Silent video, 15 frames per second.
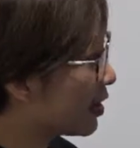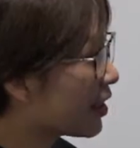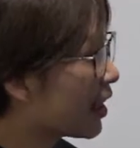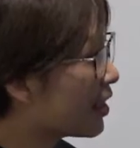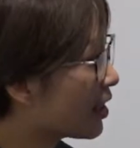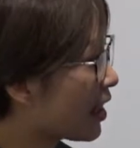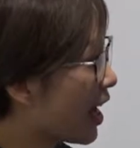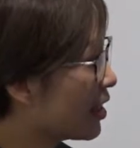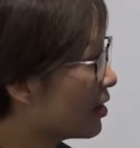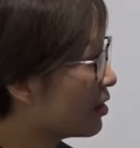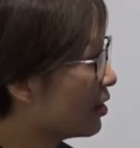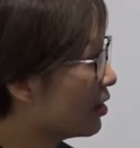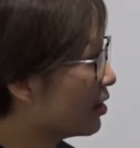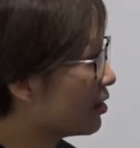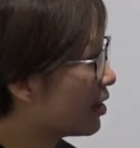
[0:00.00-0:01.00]
take
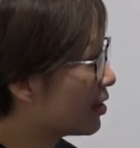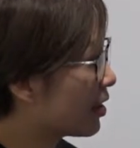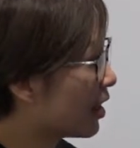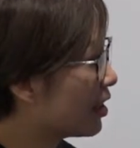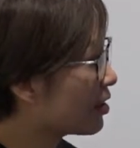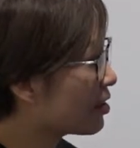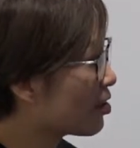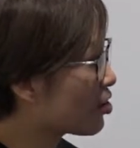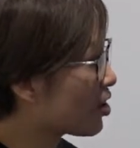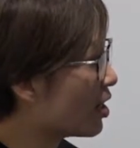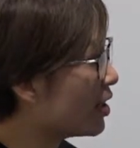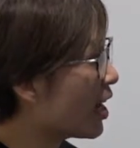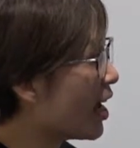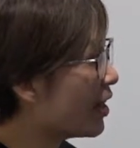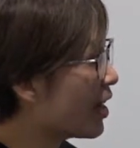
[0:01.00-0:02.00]

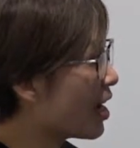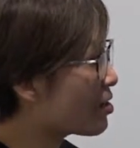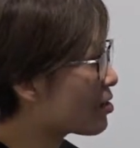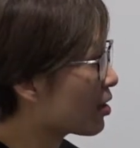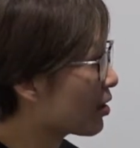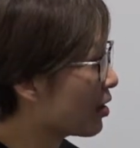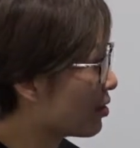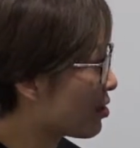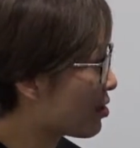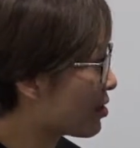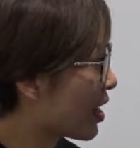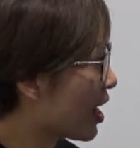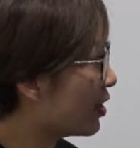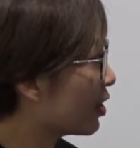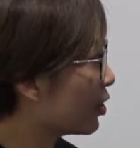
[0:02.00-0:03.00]
Shanghai as a case
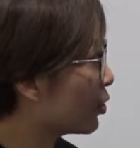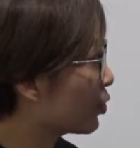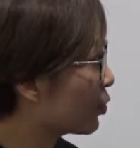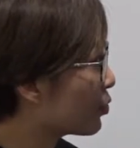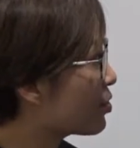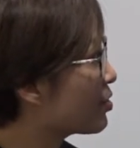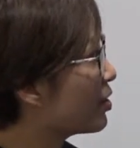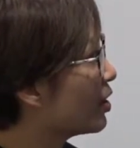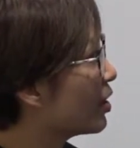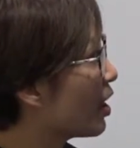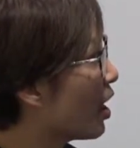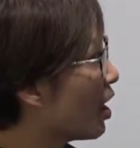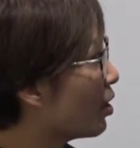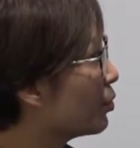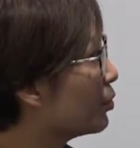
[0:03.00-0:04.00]
study to see
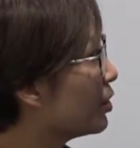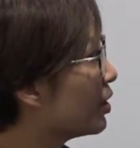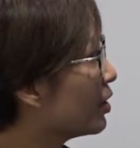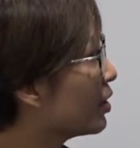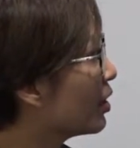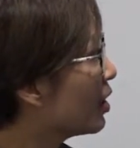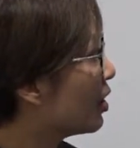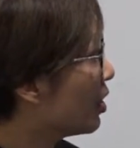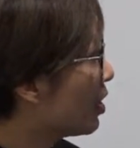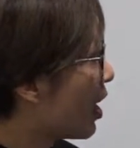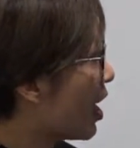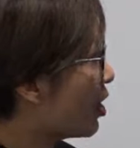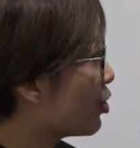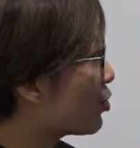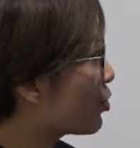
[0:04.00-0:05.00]
how the
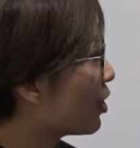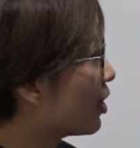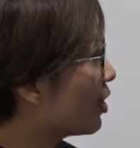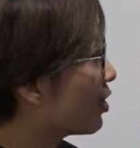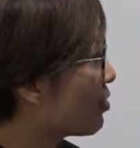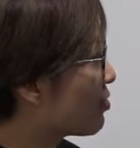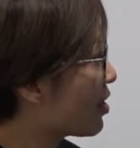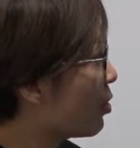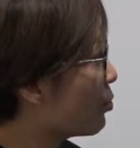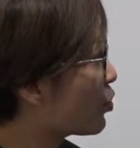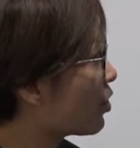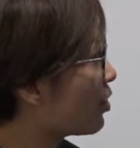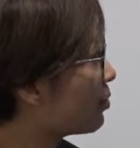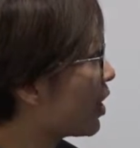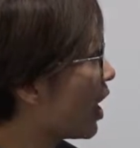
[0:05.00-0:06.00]
energy
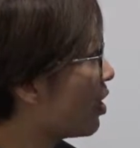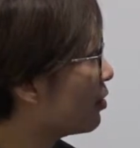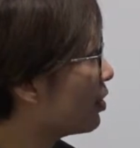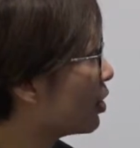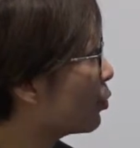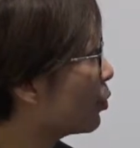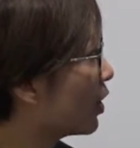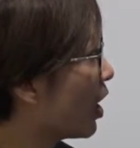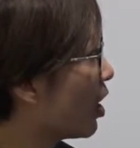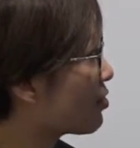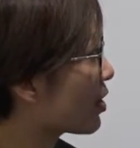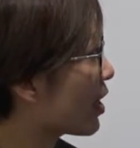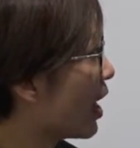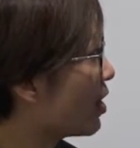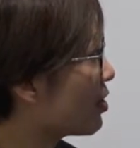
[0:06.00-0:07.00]
consumption, how the
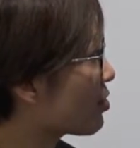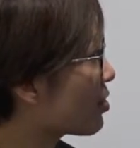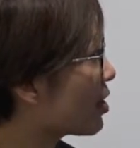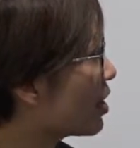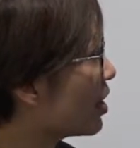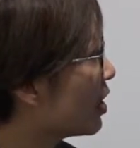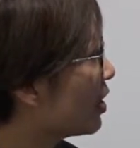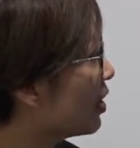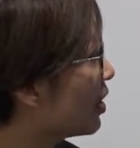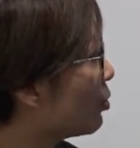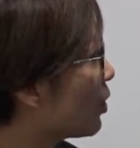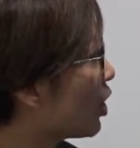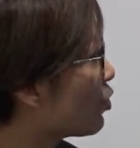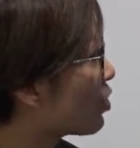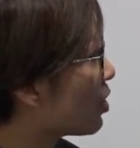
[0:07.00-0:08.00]
greenhouse gas
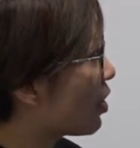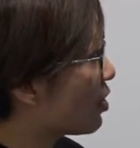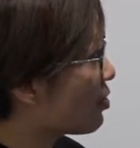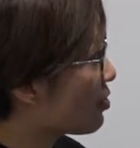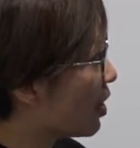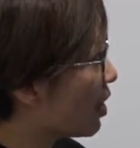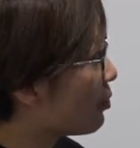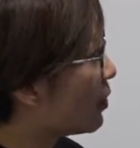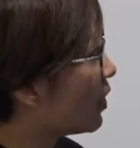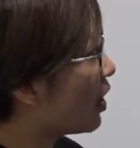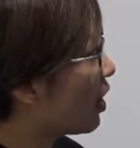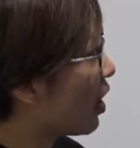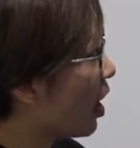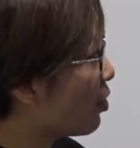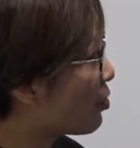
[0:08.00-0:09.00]
emission is in
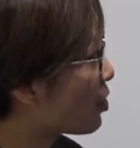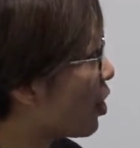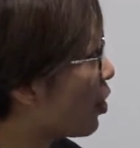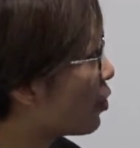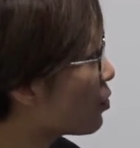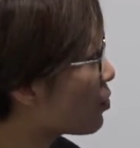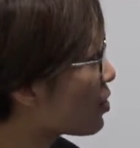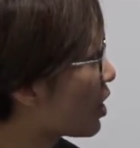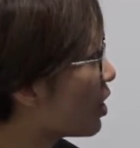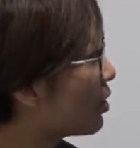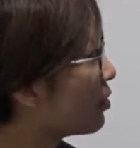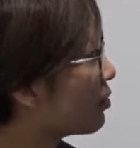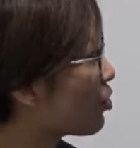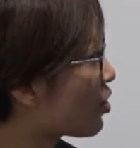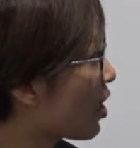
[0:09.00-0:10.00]
the households
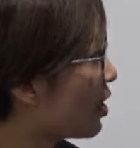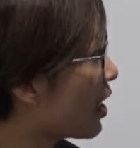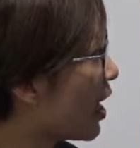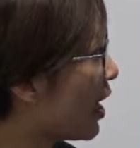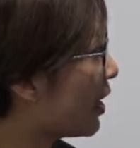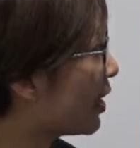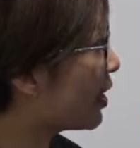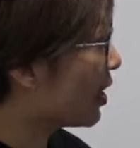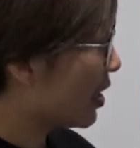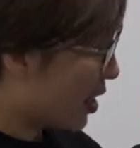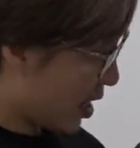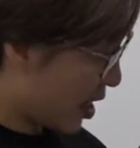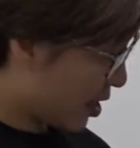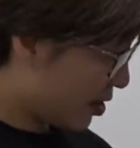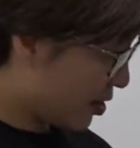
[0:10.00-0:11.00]
in Shanghai.
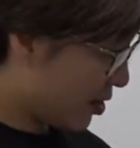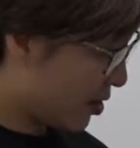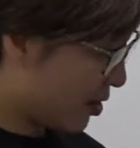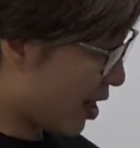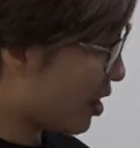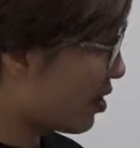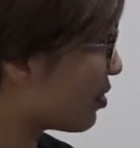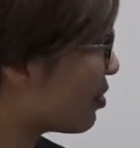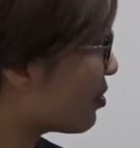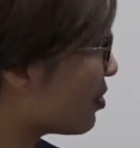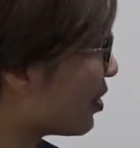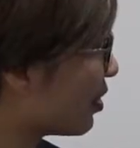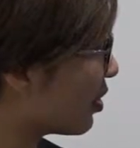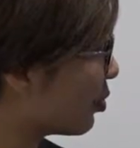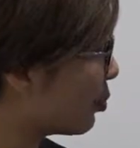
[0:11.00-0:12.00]
And I
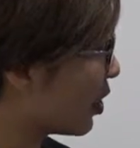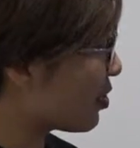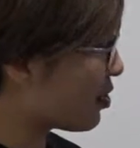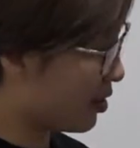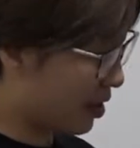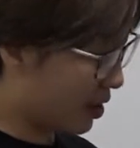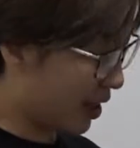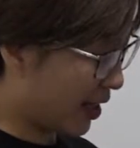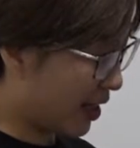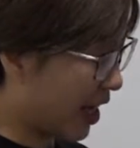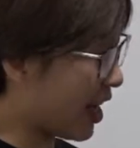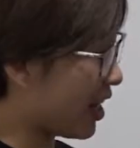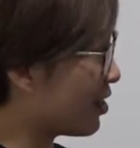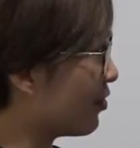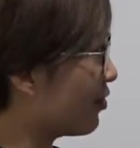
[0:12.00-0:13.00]
think, personally,
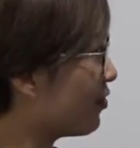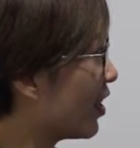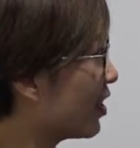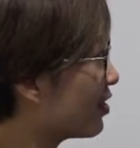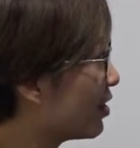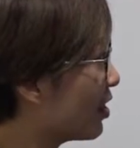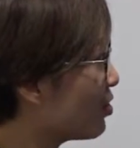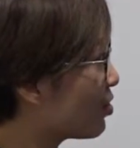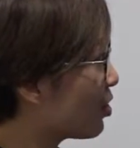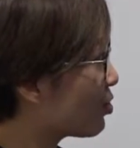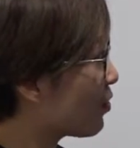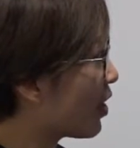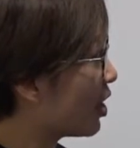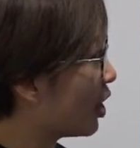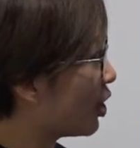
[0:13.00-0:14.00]
I find this is
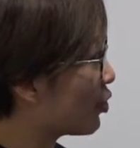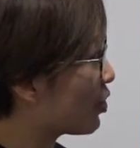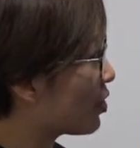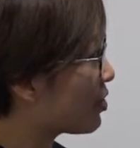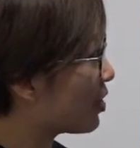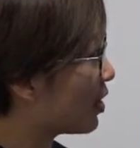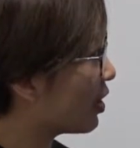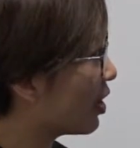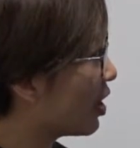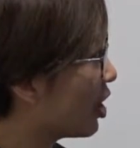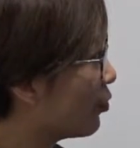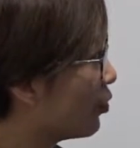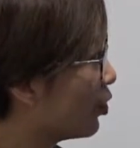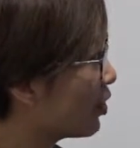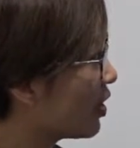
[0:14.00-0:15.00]
very interesting.
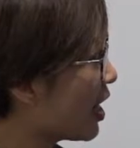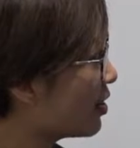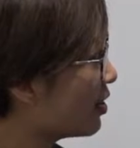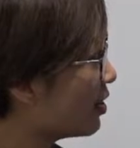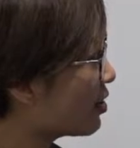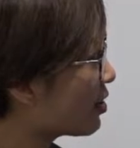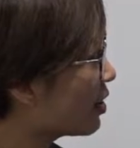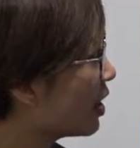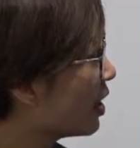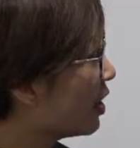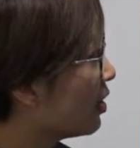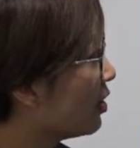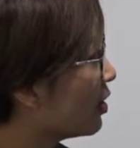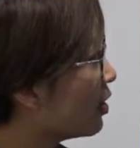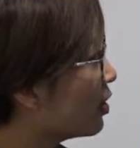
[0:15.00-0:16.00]
If you look at it,
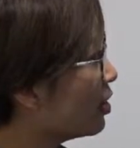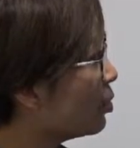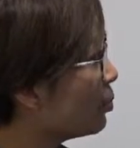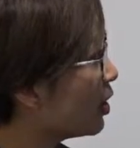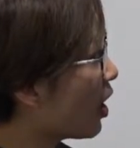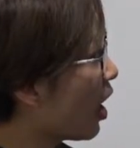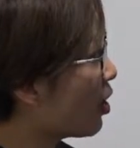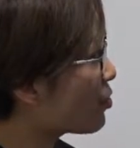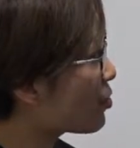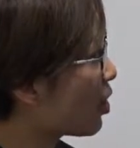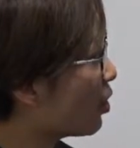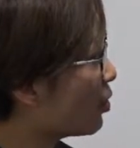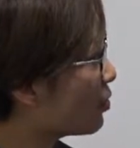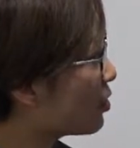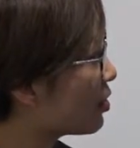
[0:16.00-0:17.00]
the urban
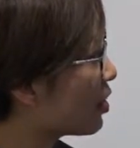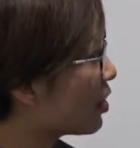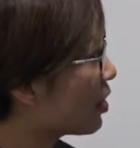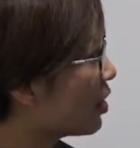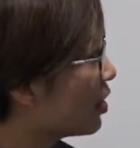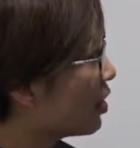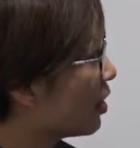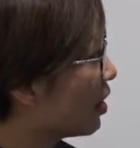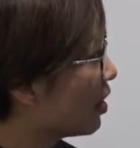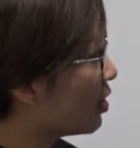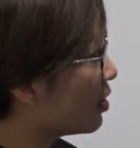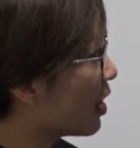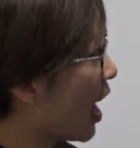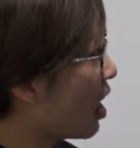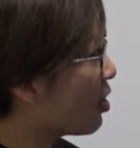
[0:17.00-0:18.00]
households
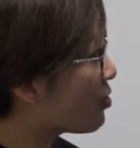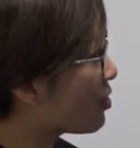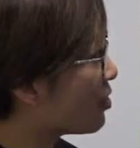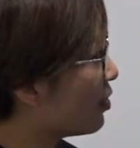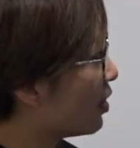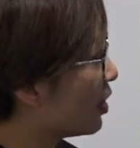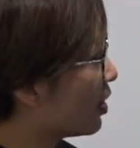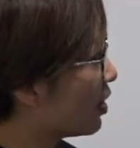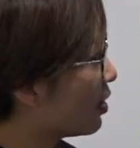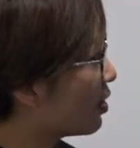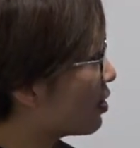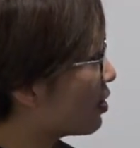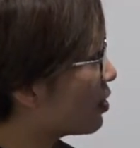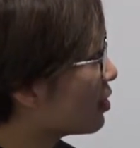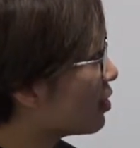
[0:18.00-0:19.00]
has
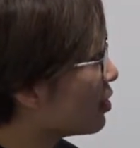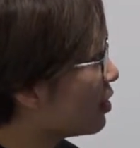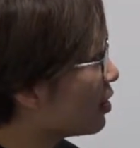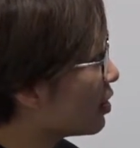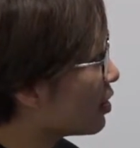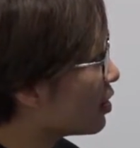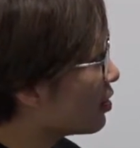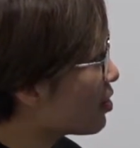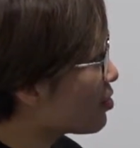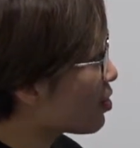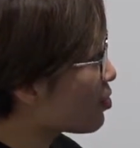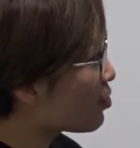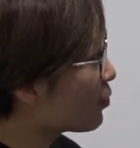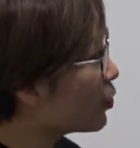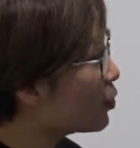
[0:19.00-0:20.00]
this
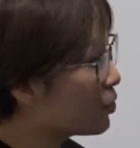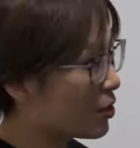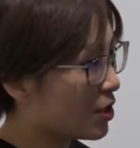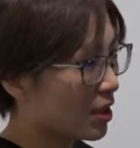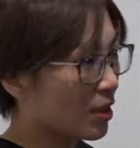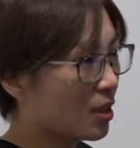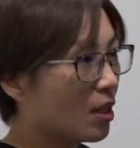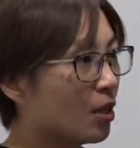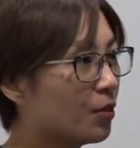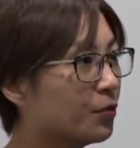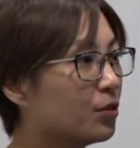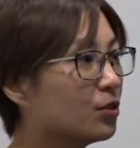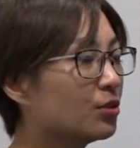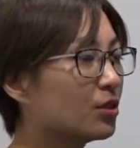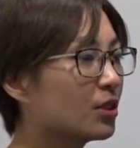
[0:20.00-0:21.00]
is food
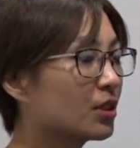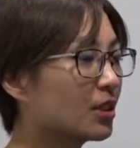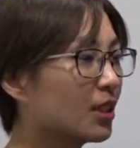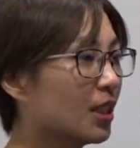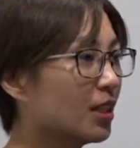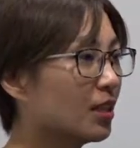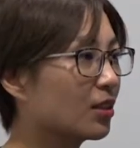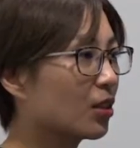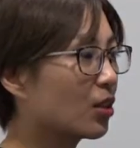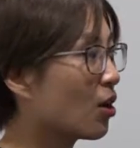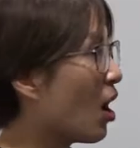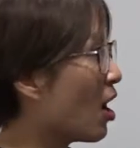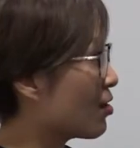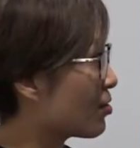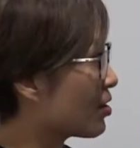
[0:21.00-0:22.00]

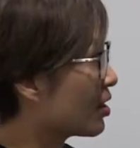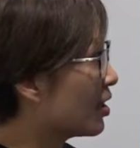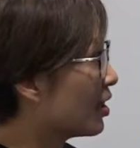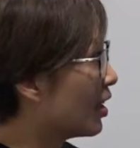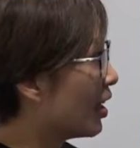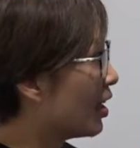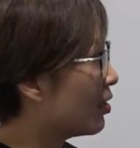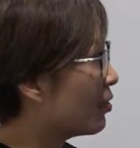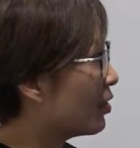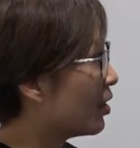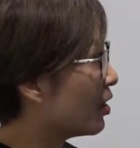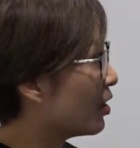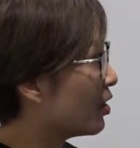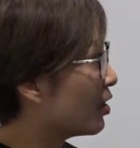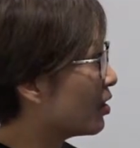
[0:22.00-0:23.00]
cost in
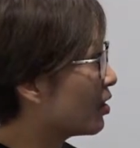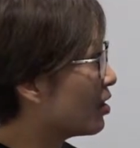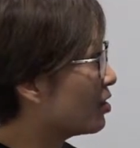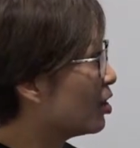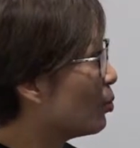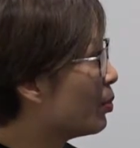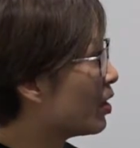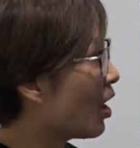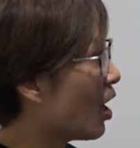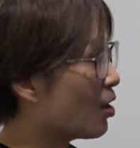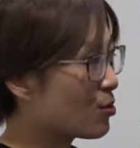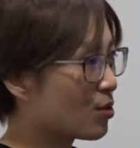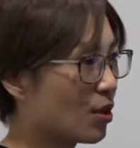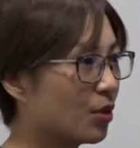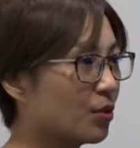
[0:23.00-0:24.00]
the urban
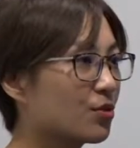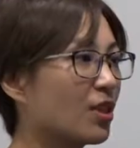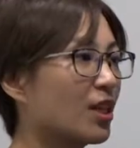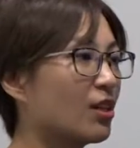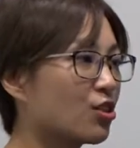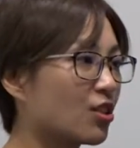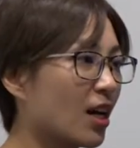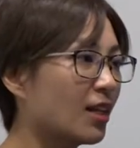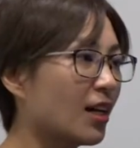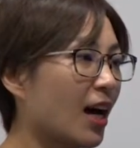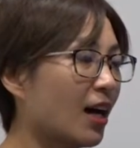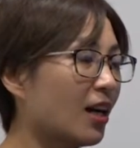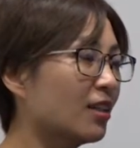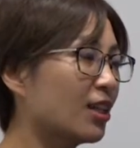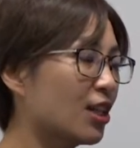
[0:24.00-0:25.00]
households in
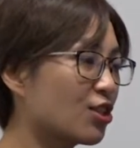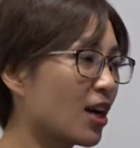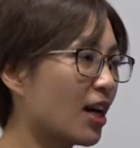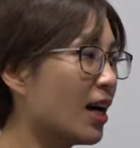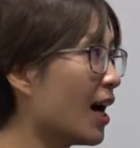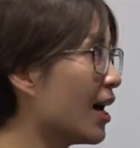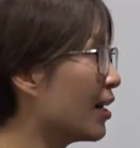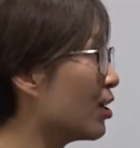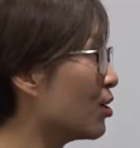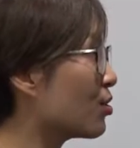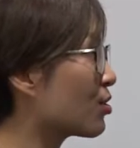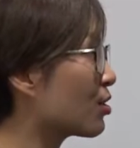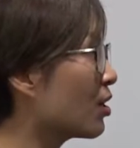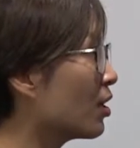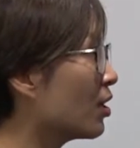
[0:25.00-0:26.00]
Shanghai
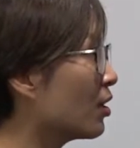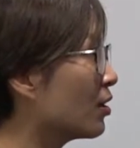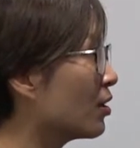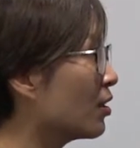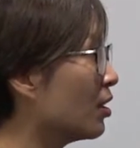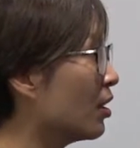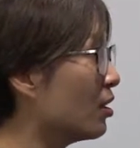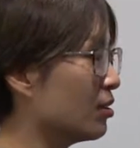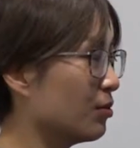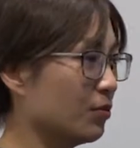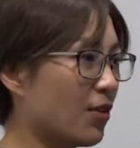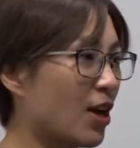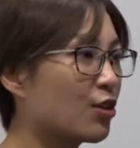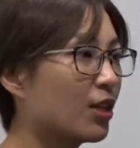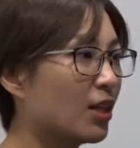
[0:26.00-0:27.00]
is
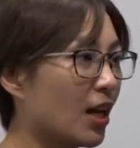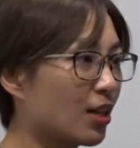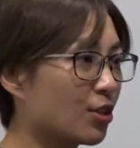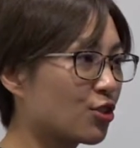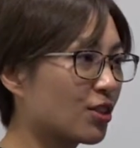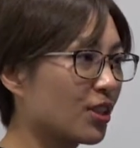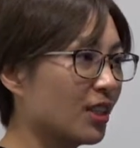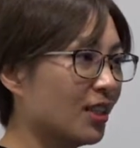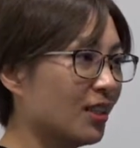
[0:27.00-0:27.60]
very large.